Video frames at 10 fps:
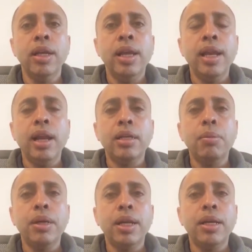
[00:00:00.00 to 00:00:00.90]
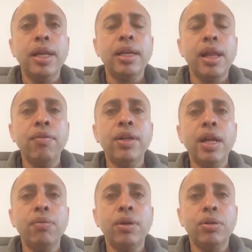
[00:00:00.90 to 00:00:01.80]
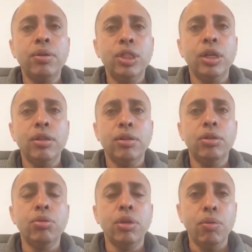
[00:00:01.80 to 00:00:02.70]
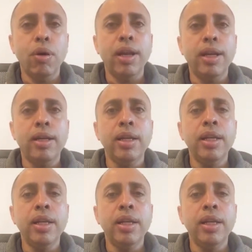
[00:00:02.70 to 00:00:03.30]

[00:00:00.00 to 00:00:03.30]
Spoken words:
and ultimately connect every network to each other through the wallet.